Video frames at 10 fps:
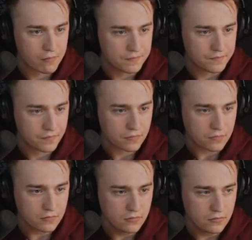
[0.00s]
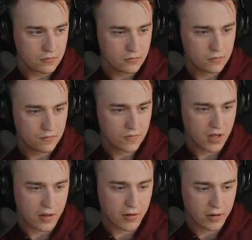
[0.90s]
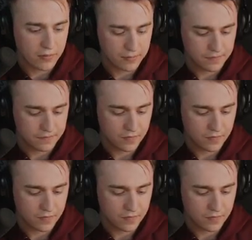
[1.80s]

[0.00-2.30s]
okay, there we go. Aim